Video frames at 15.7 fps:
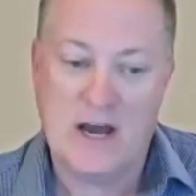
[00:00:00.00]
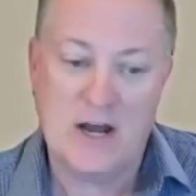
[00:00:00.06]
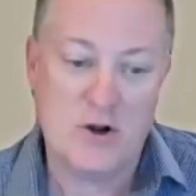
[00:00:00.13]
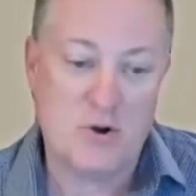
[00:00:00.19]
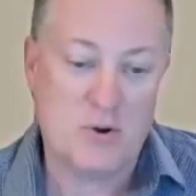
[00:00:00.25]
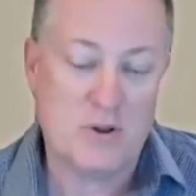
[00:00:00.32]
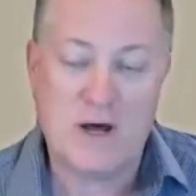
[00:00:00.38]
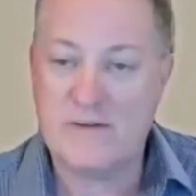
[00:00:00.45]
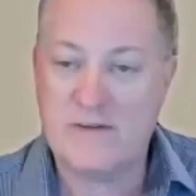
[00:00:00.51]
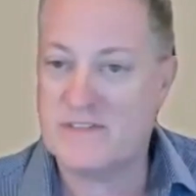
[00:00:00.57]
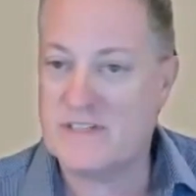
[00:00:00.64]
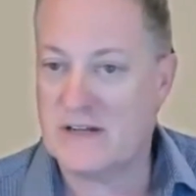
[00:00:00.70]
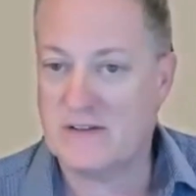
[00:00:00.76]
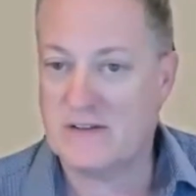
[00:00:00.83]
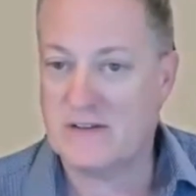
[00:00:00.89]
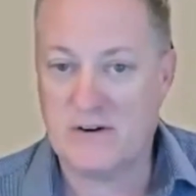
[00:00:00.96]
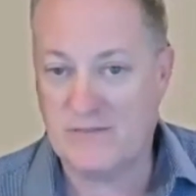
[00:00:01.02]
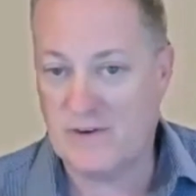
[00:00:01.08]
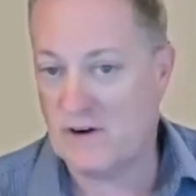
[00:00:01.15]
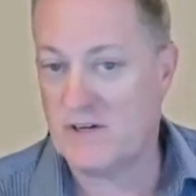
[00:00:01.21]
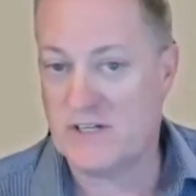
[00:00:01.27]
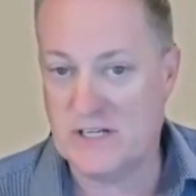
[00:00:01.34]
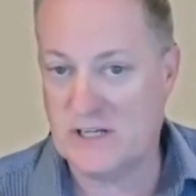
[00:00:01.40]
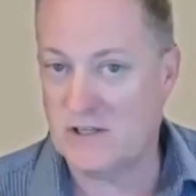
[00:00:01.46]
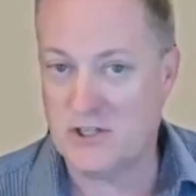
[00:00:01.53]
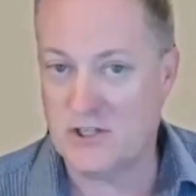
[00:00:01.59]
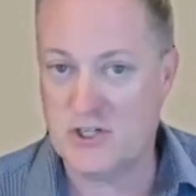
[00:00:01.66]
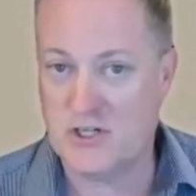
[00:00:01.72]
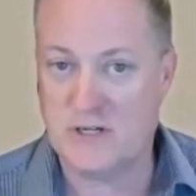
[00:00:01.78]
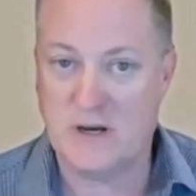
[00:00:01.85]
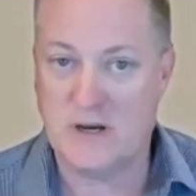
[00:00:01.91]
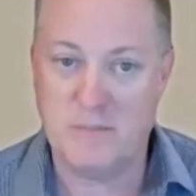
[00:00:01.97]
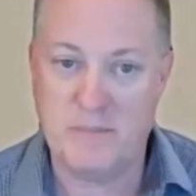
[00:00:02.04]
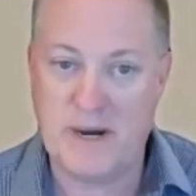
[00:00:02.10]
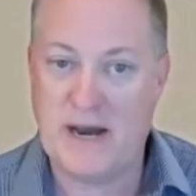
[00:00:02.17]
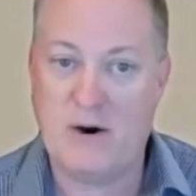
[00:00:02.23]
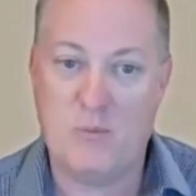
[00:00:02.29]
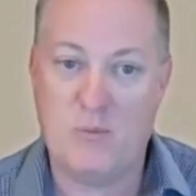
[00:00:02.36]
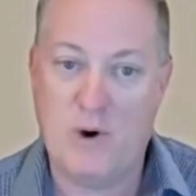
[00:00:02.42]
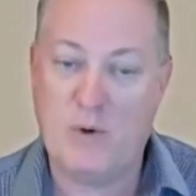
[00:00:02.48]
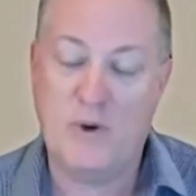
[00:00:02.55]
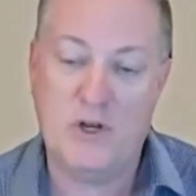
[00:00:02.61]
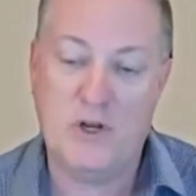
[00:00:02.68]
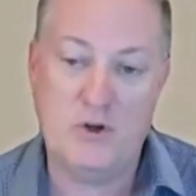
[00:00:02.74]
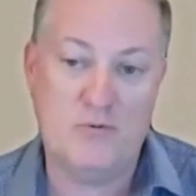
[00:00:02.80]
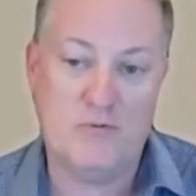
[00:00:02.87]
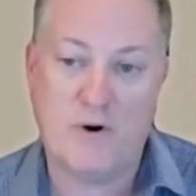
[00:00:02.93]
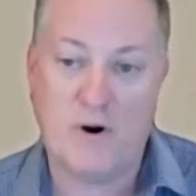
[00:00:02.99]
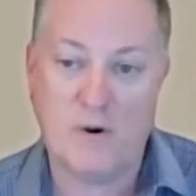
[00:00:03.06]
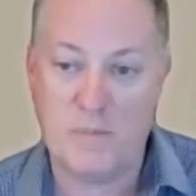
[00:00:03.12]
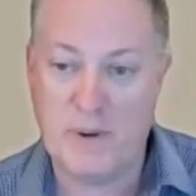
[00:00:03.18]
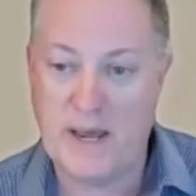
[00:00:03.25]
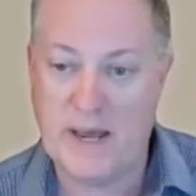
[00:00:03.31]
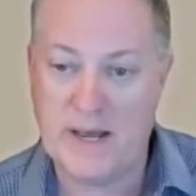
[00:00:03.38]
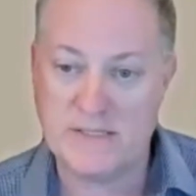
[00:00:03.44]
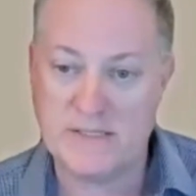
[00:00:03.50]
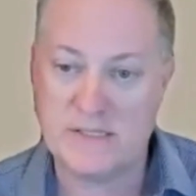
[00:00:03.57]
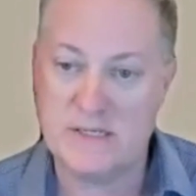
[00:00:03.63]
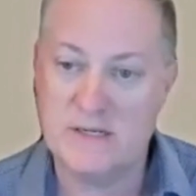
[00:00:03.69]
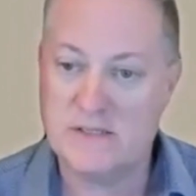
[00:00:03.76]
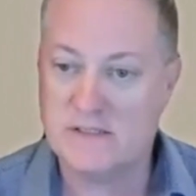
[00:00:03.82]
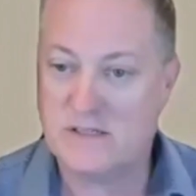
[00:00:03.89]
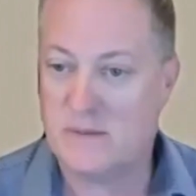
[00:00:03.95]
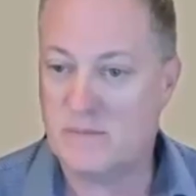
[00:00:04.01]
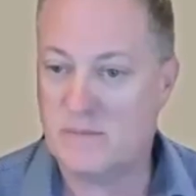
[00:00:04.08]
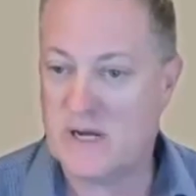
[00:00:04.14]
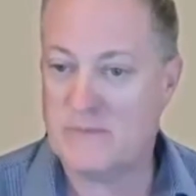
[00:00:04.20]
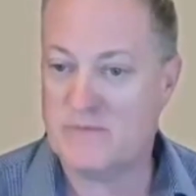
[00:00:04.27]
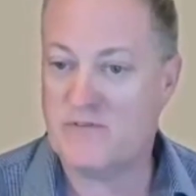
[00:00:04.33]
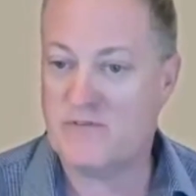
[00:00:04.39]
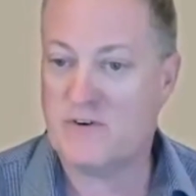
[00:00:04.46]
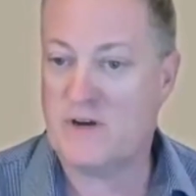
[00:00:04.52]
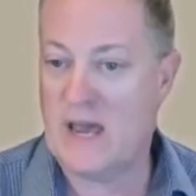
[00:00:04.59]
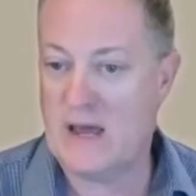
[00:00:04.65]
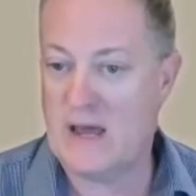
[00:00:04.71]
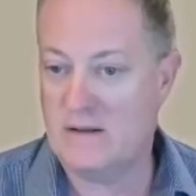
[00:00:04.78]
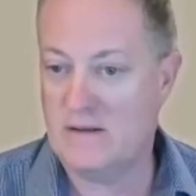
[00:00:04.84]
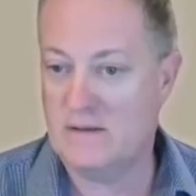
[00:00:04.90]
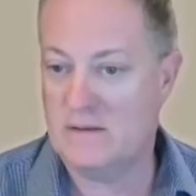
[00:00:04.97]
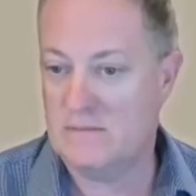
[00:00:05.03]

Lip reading: I know a lot of us out there are very diligent about what we do for our pets, sometimes forget